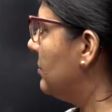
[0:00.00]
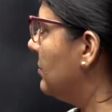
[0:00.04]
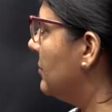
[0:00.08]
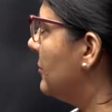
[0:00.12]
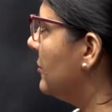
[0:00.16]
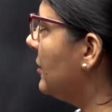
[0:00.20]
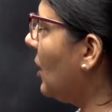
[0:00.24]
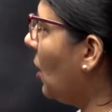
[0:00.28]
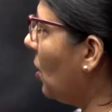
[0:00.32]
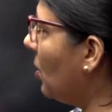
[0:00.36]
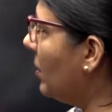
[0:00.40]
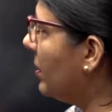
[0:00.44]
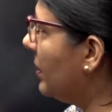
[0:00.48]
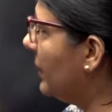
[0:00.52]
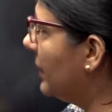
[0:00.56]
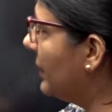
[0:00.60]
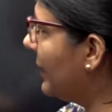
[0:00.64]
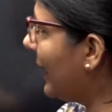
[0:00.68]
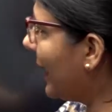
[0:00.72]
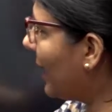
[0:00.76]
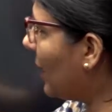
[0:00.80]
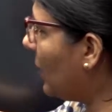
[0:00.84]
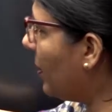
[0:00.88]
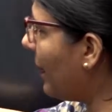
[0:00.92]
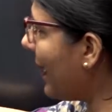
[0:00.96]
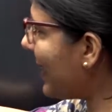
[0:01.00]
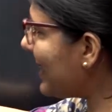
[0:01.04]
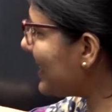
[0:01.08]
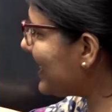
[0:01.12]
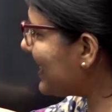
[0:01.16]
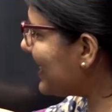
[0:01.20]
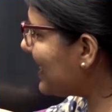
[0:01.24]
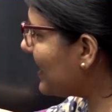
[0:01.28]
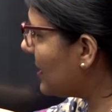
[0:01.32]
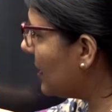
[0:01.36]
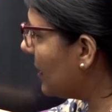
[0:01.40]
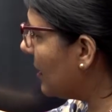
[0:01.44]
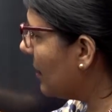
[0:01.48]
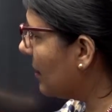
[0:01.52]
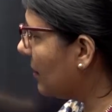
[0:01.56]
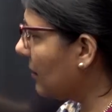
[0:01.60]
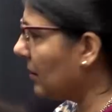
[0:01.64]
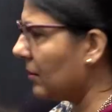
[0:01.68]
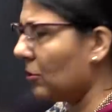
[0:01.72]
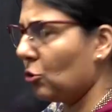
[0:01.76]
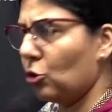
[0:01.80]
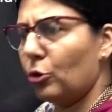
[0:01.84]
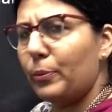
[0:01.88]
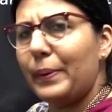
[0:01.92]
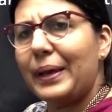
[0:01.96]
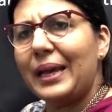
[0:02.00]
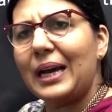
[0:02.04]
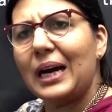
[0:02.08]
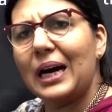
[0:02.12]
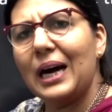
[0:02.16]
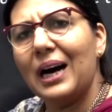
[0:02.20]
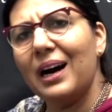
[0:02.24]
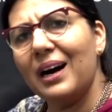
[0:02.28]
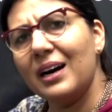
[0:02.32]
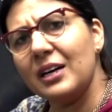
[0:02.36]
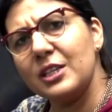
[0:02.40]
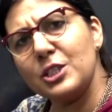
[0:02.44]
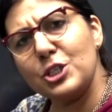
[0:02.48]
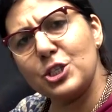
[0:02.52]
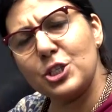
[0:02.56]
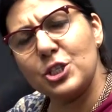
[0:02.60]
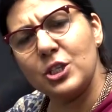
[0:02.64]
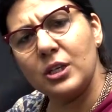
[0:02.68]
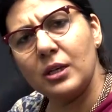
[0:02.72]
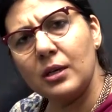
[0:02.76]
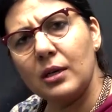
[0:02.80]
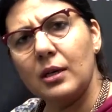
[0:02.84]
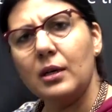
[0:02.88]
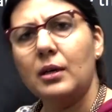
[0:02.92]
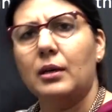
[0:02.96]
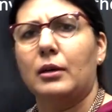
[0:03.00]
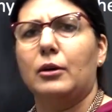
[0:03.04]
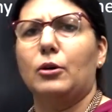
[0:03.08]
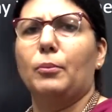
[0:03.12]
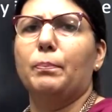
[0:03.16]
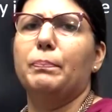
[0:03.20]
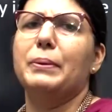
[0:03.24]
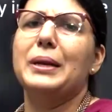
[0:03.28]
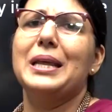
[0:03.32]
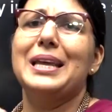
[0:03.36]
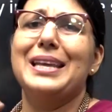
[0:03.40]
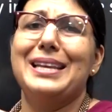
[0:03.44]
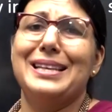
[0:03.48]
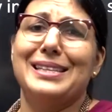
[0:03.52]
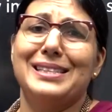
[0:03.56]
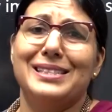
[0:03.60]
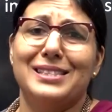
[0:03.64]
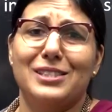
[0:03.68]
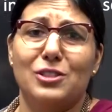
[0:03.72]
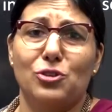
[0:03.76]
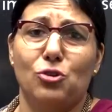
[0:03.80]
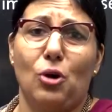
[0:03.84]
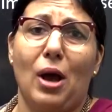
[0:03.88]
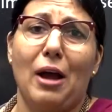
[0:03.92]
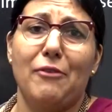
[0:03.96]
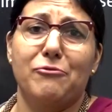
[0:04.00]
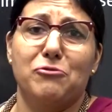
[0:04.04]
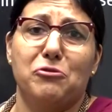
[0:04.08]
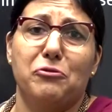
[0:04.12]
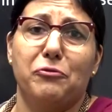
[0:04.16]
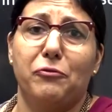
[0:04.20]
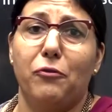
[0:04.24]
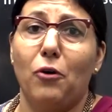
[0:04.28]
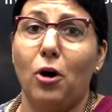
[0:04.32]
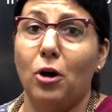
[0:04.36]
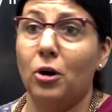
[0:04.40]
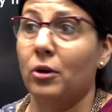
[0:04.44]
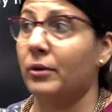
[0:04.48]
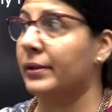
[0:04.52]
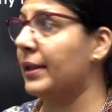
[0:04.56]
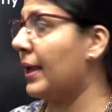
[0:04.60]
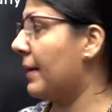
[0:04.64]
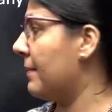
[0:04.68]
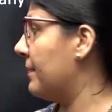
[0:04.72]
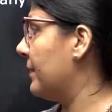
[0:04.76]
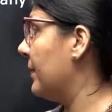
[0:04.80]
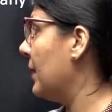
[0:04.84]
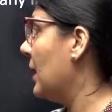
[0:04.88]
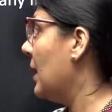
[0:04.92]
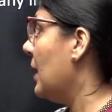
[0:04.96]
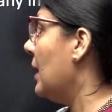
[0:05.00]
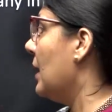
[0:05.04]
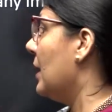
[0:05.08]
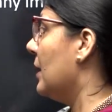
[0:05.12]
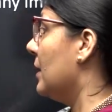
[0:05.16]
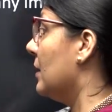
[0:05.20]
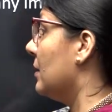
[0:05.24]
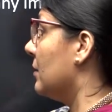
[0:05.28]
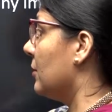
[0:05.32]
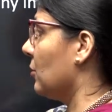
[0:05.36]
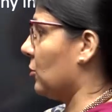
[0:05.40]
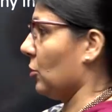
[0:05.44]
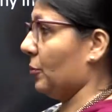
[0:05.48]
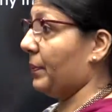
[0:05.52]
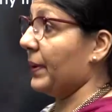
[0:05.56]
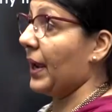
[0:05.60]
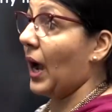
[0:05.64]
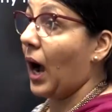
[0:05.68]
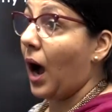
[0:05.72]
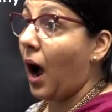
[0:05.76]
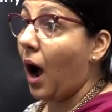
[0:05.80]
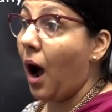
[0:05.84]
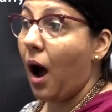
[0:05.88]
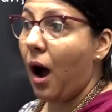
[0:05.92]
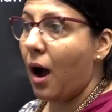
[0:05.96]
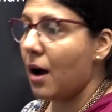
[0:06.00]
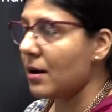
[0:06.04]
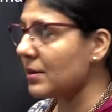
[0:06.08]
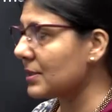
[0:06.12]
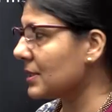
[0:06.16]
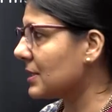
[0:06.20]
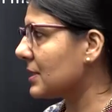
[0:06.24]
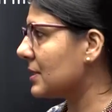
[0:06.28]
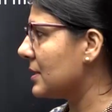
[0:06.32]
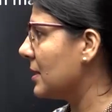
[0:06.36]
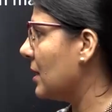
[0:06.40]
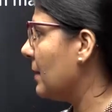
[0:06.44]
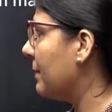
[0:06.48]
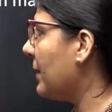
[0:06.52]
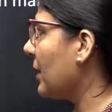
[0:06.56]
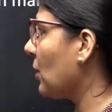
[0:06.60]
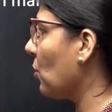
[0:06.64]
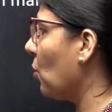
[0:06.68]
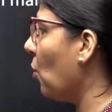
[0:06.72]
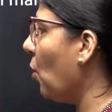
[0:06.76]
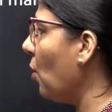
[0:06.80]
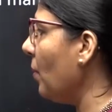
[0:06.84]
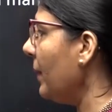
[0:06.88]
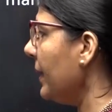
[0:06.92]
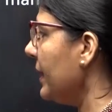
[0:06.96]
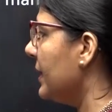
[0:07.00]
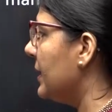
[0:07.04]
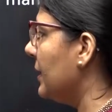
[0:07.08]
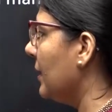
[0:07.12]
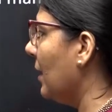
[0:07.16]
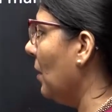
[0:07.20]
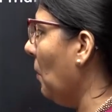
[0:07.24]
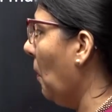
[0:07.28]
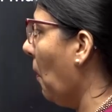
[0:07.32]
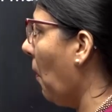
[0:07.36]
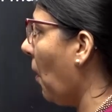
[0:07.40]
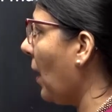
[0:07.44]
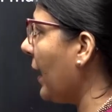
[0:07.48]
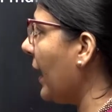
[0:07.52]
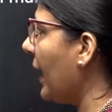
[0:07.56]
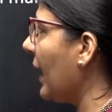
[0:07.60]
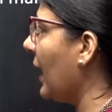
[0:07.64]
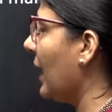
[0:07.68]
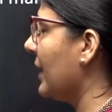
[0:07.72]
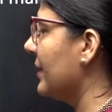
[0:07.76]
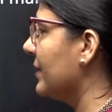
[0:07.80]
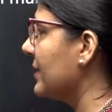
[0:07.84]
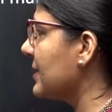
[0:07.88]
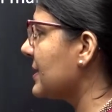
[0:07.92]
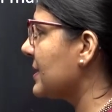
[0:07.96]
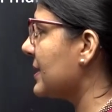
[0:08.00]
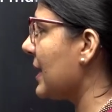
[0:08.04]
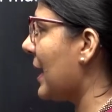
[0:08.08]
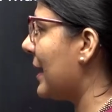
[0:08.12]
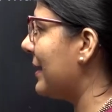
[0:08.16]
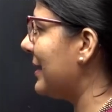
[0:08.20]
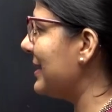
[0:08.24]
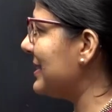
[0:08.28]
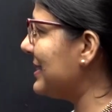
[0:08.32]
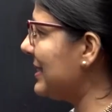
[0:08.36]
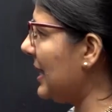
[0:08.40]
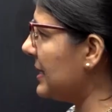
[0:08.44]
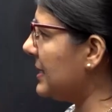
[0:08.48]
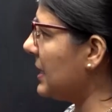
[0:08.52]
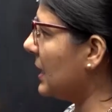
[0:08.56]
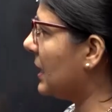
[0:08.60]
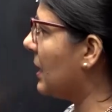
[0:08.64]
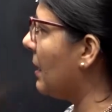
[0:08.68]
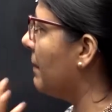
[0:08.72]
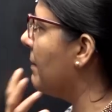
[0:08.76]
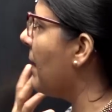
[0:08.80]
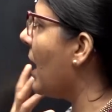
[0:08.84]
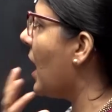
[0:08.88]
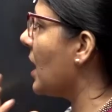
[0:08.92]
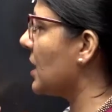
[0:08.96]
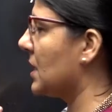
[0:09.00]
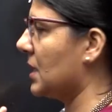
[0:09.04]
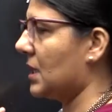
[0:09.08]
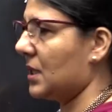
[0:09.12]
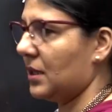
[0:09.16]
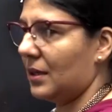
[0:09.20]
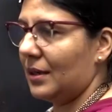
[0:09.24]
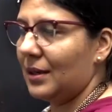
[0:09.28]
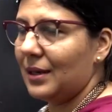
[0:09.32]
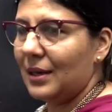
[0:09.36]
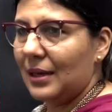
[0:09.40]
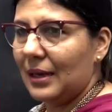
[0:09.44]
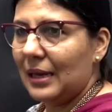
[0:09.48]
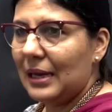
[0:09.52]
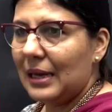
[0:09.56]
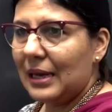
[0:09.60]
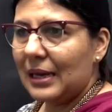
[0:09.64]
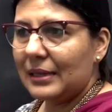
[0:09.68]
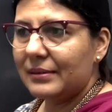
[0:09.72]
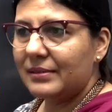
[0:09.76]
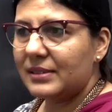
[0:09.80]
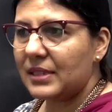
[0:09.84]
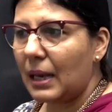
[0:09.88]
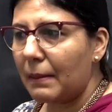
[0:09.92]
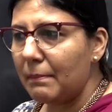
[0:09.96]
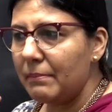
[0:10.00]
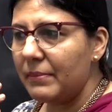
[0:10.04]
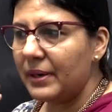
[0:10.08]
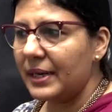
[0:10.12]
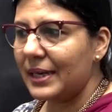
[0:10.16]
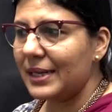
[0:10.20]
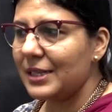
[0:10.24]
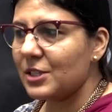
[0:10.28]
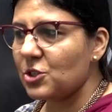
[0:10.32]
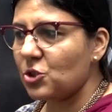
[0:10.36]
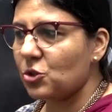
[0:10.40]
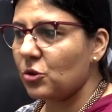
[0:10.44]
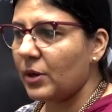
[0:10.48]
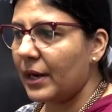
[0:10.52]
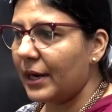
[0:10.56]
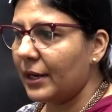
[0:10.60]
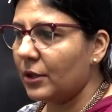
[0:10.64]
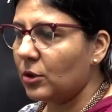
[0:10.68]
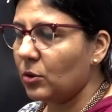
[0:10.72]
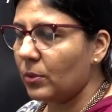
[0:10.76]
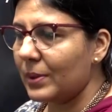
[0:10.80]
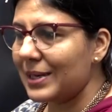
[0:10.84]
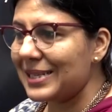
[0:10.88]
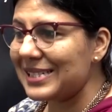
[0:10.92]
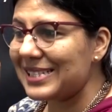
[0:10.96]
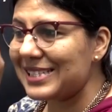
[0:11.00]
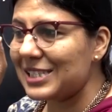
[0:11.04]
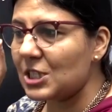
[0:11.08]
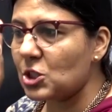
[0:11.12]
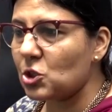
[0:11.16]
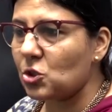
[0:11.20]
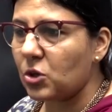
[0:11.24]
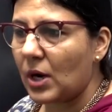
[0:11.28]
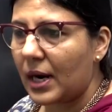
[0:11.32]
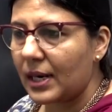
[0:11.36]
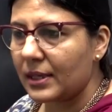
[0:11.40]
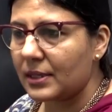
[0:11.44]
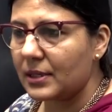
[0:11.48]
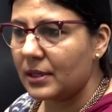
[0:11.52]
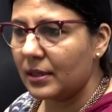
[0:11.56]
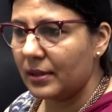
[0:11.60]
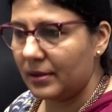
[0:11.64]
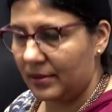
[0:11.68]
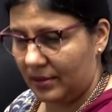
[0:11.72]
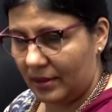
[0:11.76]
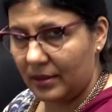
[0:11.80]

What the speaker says: Now, request could be urged, please, you have to follow them. You could be asked. But over here, what I understand is there's a command. Somebody is trying to instruct.